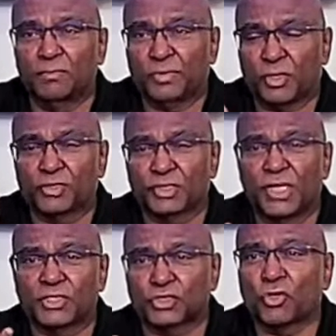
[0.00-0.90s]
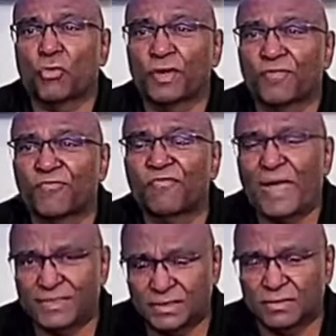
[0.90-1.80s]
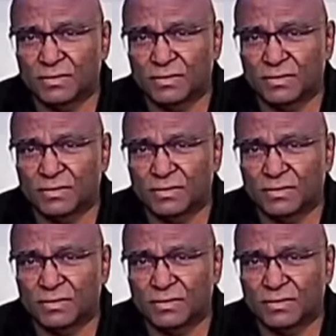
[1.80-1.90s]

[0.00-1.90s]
because they are storing fat.